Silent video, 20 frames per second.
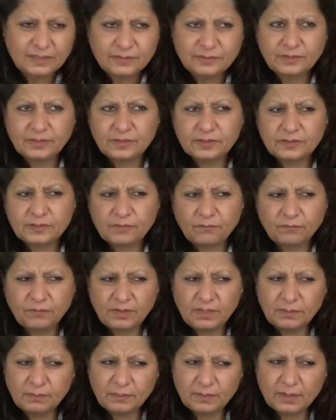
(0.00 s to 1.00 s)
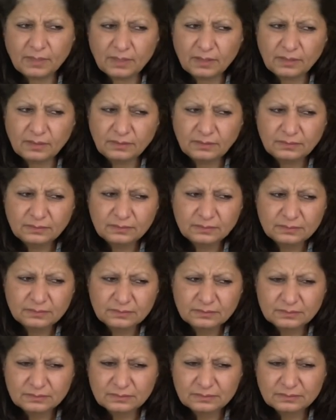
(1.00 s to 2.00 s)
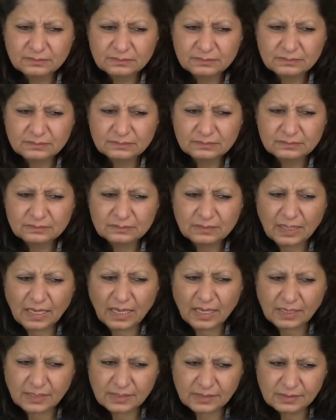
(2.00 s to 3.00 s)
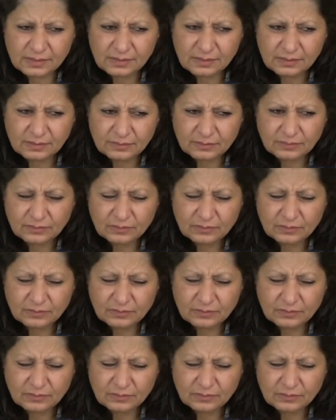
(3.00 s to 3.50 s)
There is a female X.